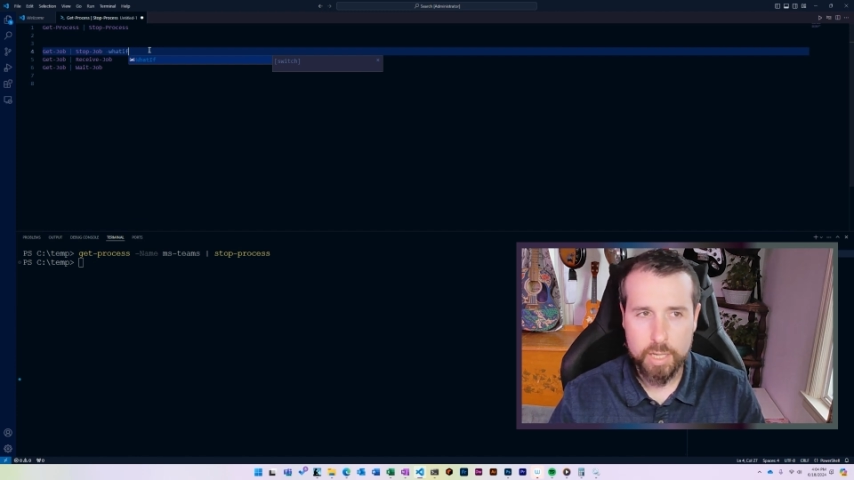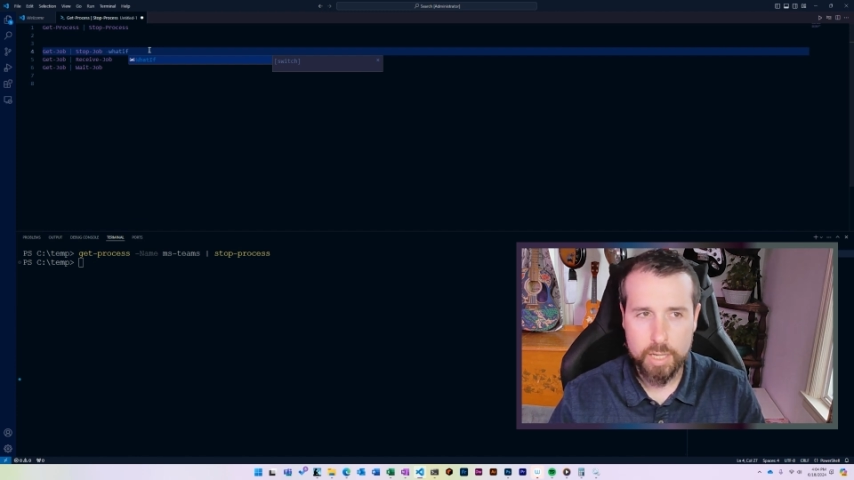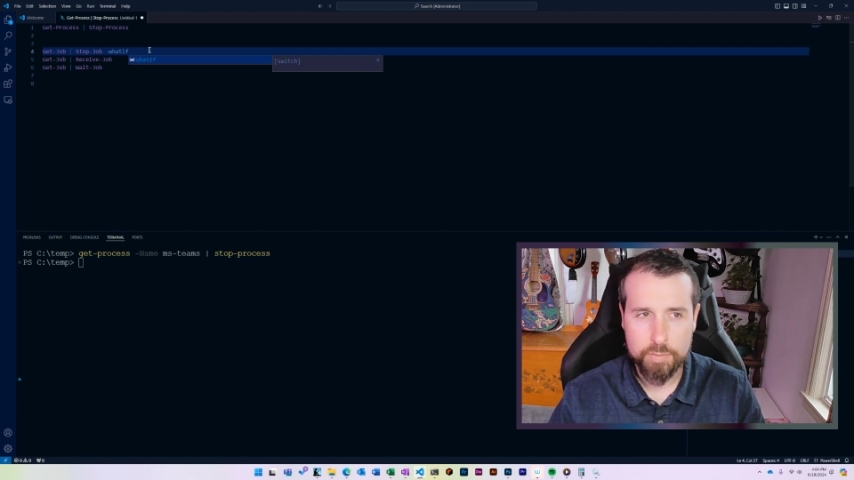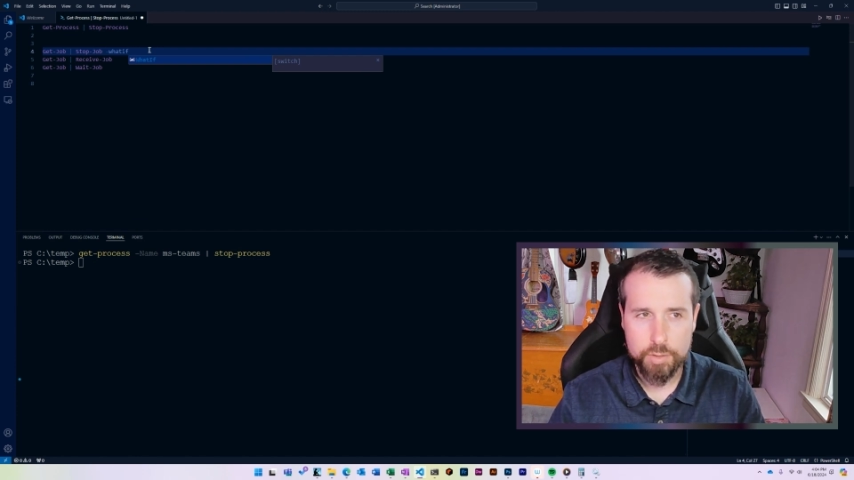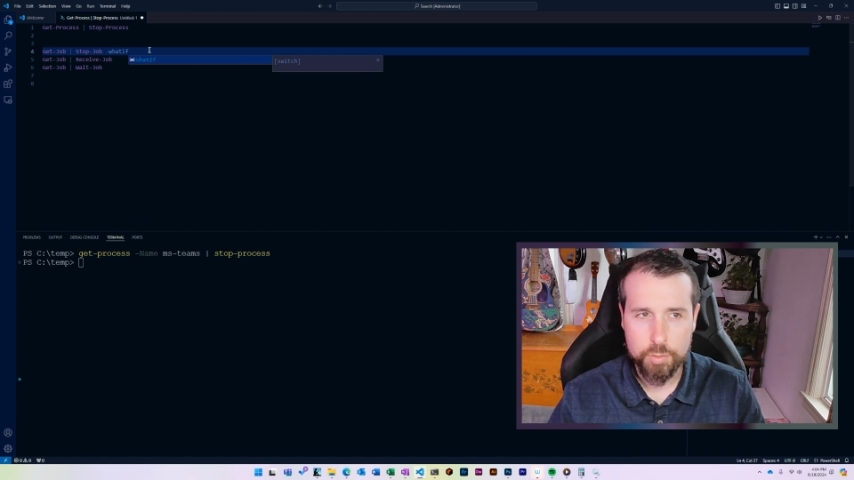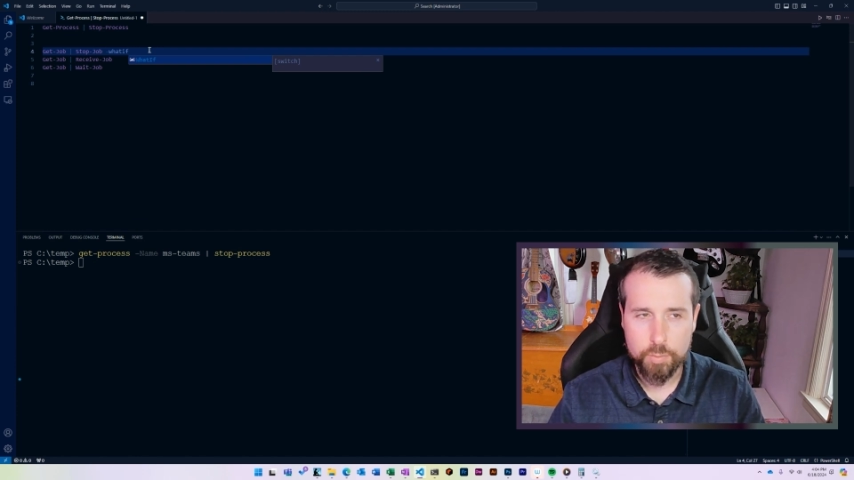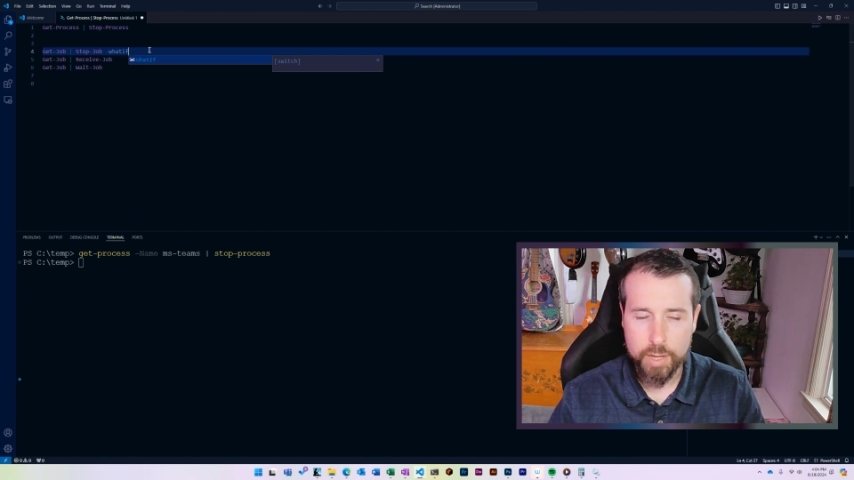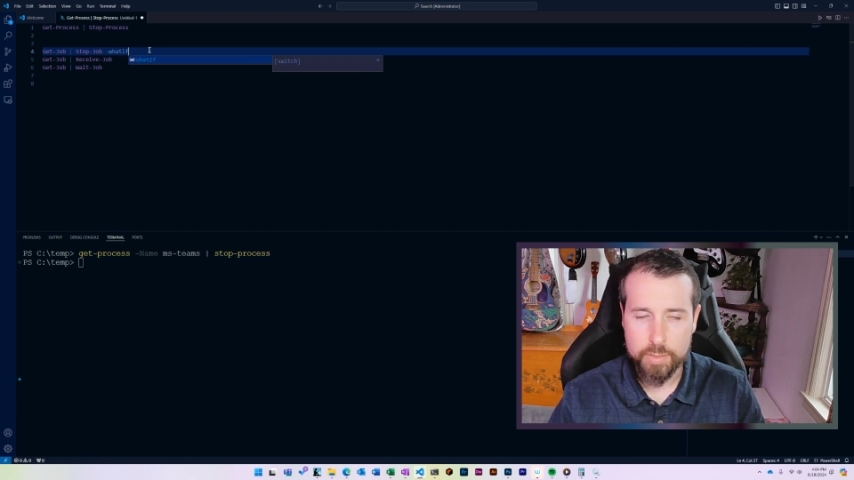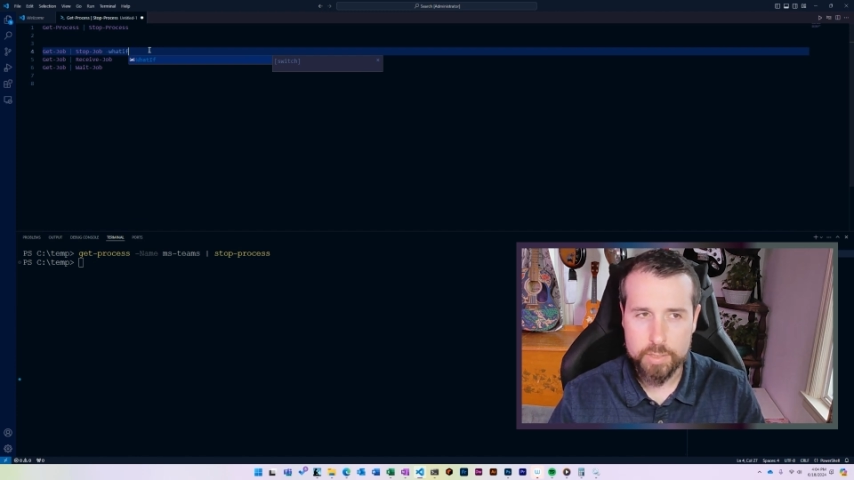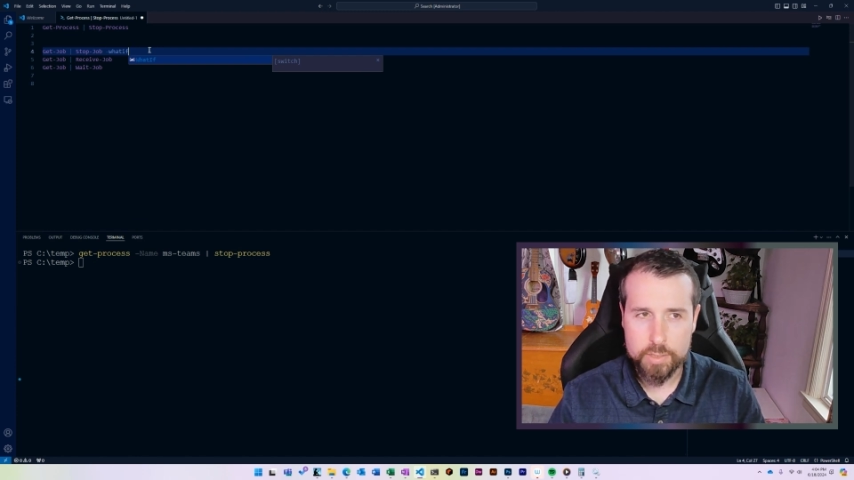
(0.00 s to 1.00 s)
if you
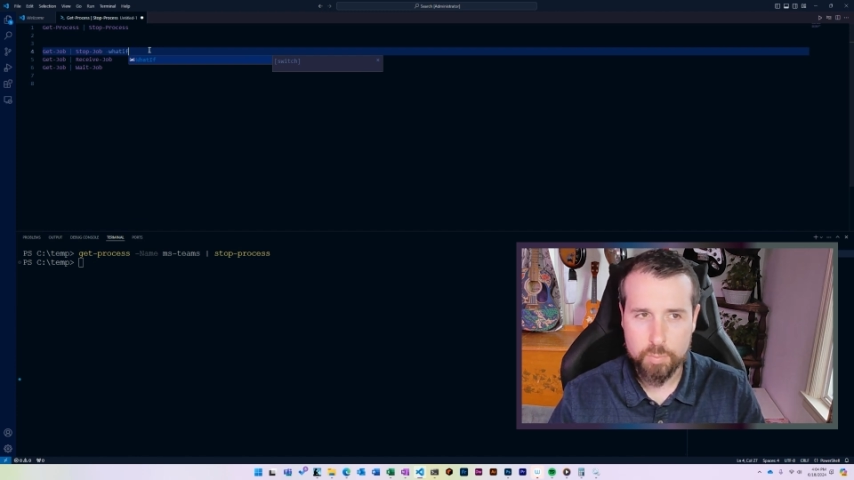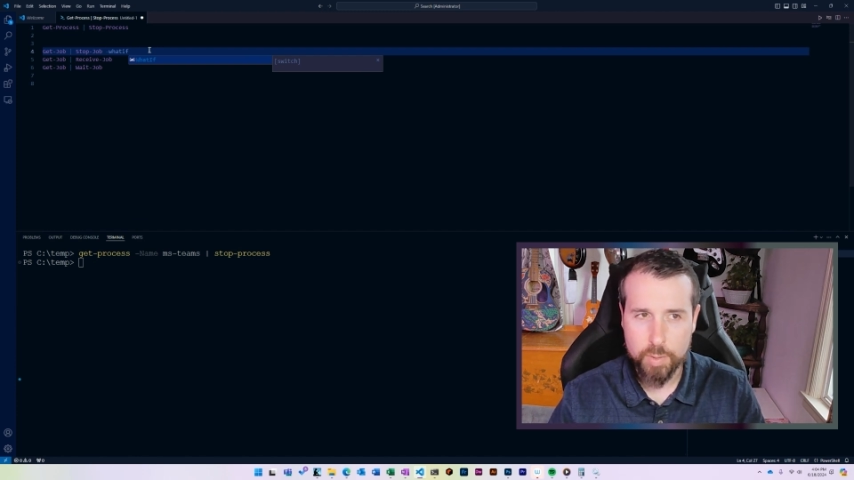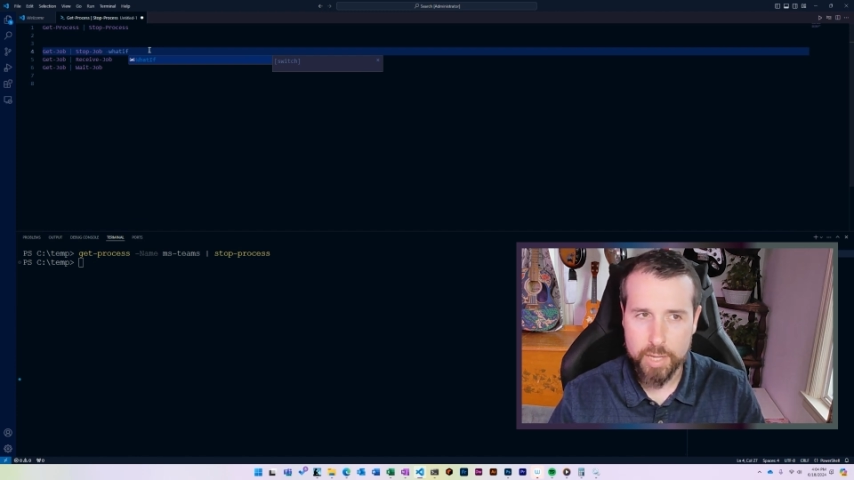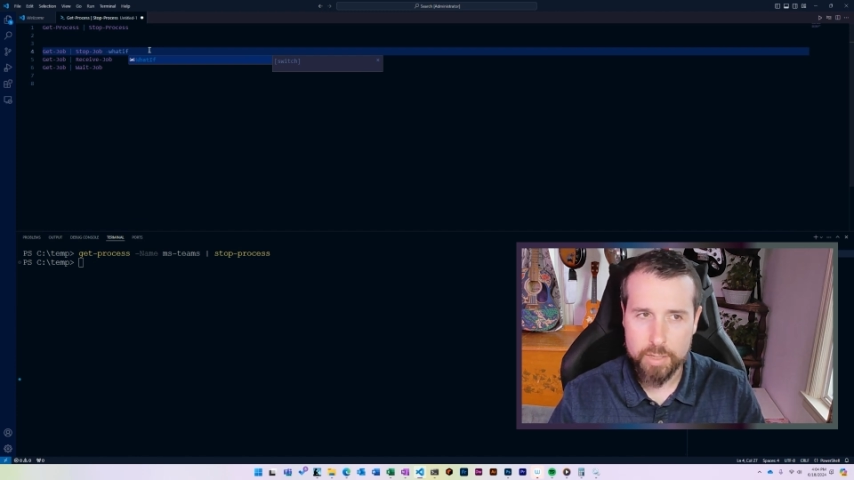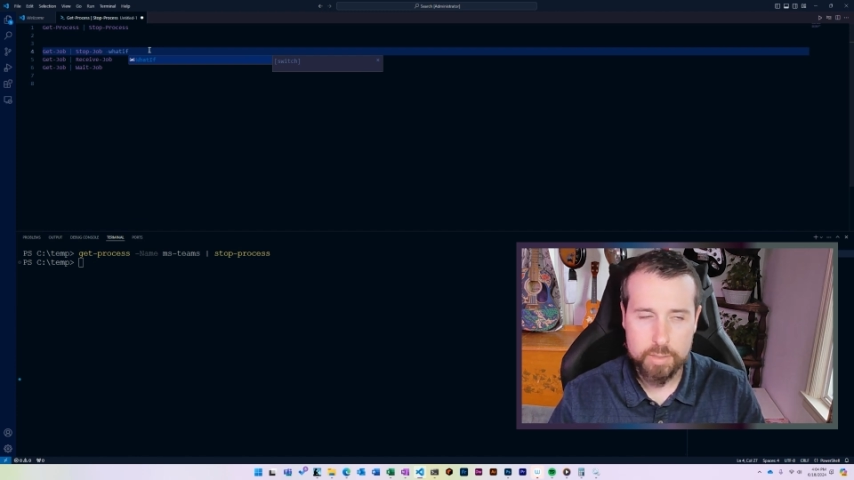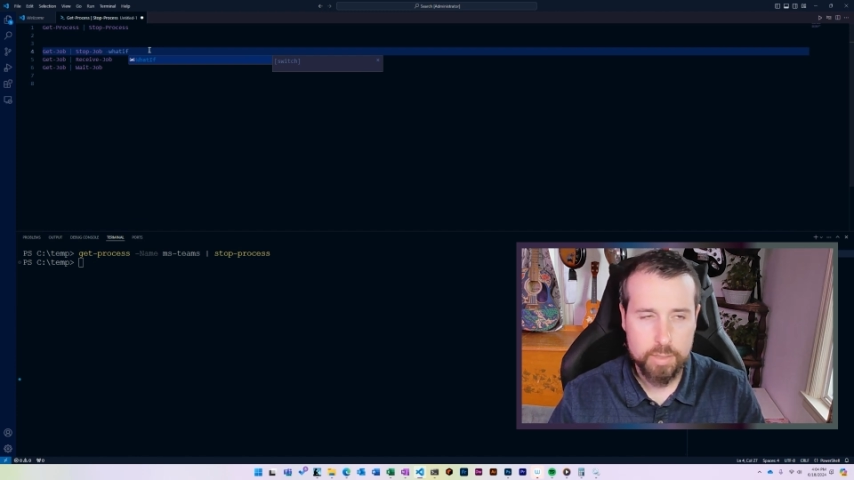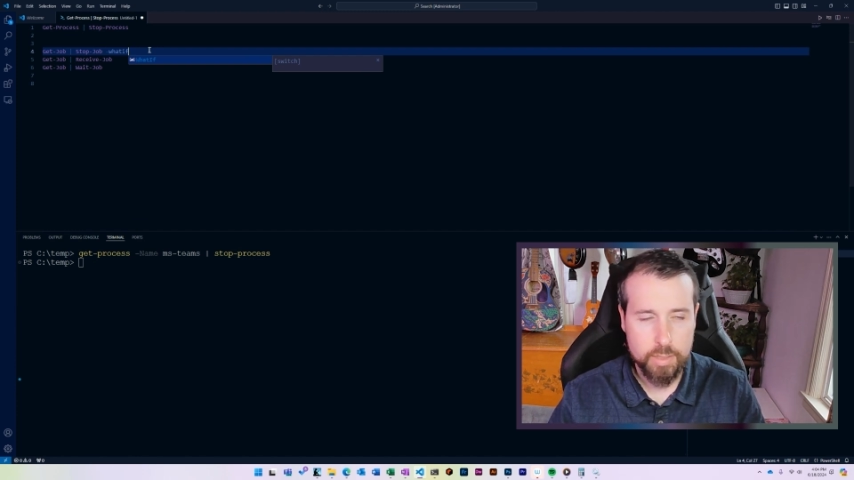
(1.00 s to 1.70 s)
ran this command.